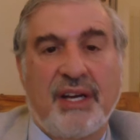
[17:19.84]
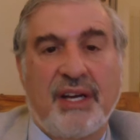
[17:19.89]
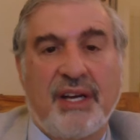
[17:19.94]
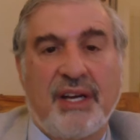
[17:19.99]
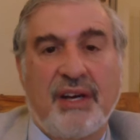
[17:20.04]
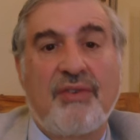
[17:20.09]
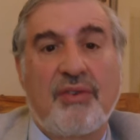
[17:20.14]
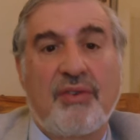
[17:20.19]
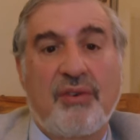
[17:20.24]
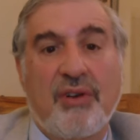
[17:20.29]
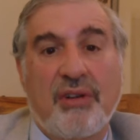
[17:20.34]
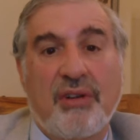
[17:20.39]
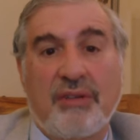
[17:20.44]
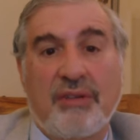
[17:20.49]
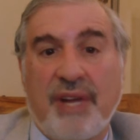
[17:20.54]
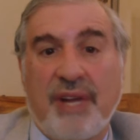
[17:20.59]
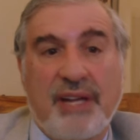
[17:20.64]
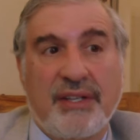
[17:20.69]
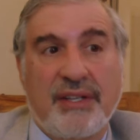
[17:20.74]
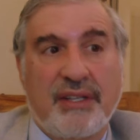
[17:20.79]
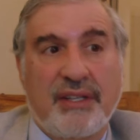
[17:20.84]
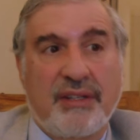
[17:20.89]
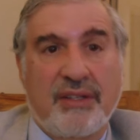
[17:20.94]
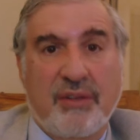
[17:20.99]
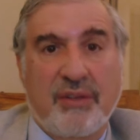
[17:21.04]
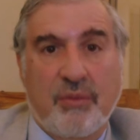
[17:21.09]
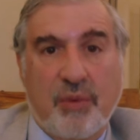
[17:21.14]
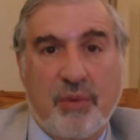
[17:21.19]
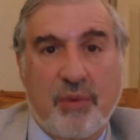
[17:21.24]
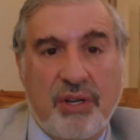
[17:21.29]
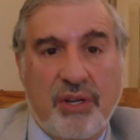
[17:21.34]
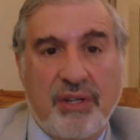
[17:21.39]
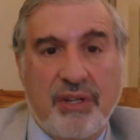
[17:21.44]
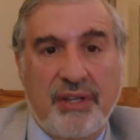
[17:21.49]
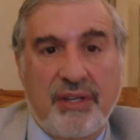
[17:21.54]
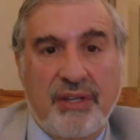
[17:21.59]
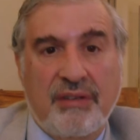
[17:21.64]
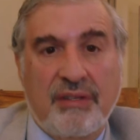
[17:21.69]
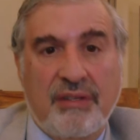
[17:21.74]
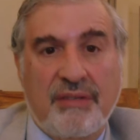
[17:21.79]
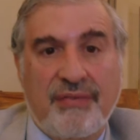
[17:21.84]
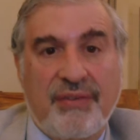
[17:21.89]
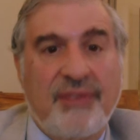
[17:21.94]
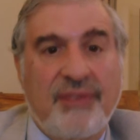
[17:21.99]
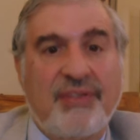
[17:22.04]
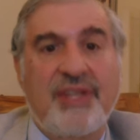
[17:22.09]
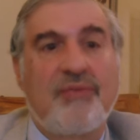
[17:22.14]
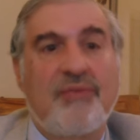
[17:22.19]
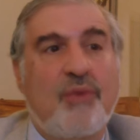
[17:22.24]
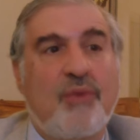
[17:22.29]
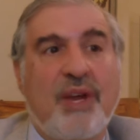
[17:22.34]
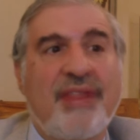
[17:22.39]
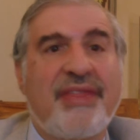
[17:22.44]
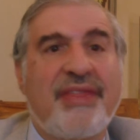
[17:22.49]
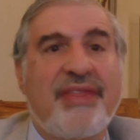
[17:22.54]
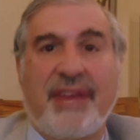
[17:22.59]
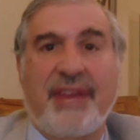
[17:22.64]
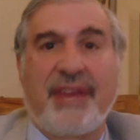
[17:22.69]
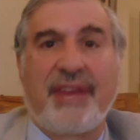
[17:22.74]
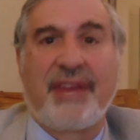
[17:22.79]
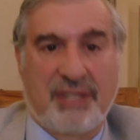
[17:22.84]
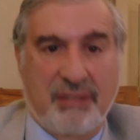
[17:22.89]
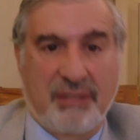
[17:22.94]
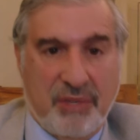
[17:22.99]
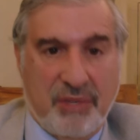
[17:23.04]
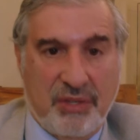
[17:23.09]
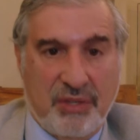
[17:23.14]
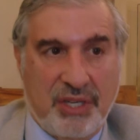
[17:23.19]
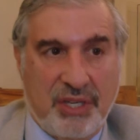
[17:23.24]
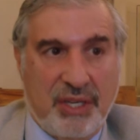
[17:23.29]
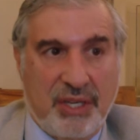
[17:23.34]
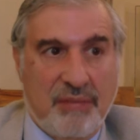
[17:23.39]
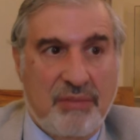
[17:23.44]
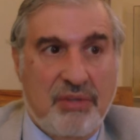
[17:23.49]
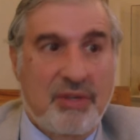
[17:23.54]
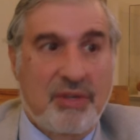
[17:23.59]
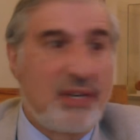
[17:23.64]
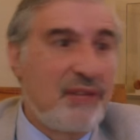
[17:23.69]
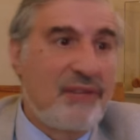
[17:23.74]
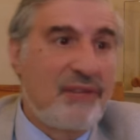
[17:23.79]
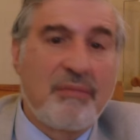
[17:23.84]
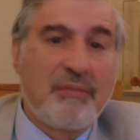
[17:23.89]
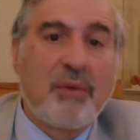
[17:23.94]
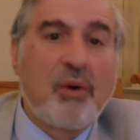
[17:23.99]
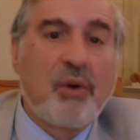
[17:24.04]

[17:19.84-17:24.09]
Overall, around the world, there are 51,000 museums, or